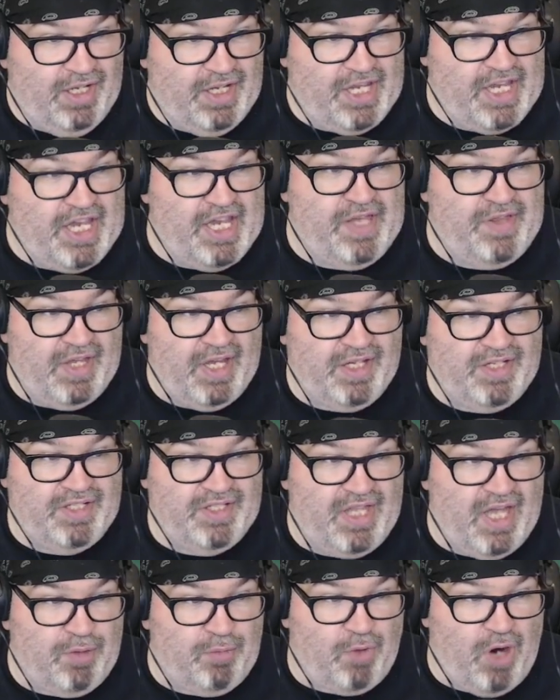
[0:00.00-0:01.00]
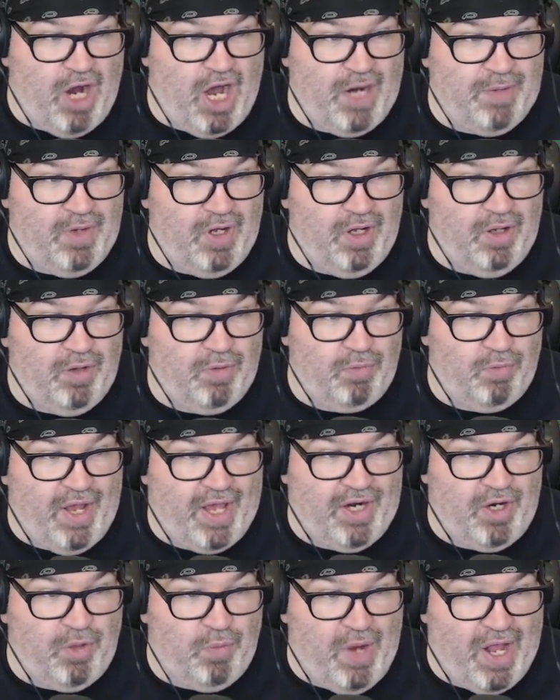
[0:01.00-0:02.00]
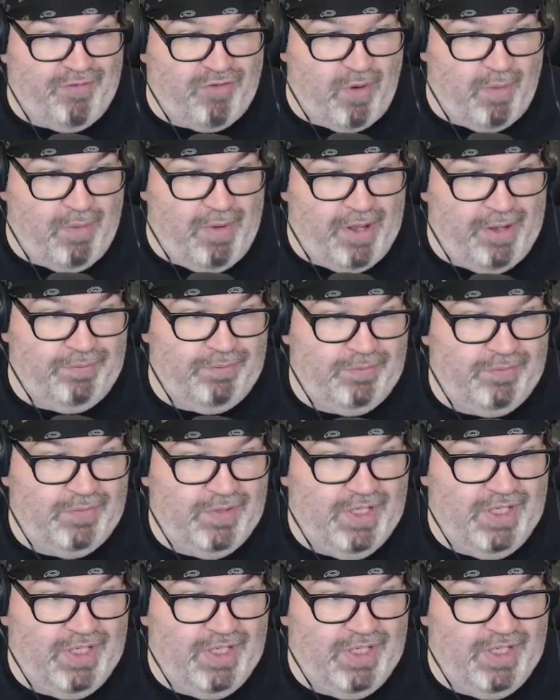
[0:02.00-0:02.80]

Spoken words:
He thinks that Ranma ran away from him.